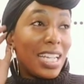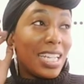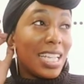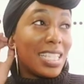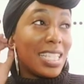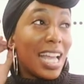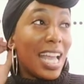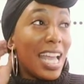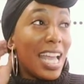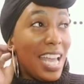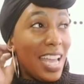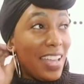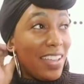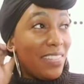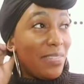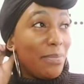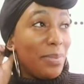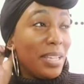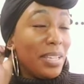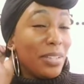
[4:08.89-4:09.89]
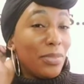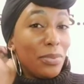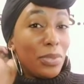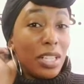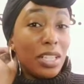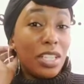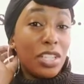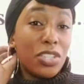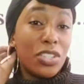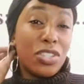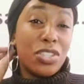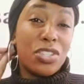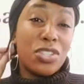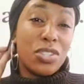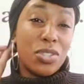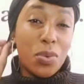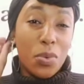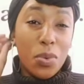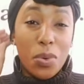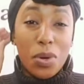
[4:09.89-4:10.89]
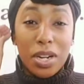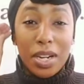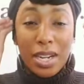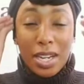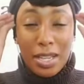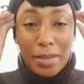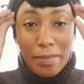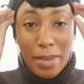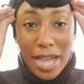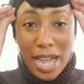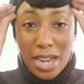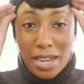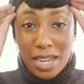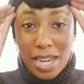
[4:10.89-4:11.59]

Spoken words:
because I have been really sore about it.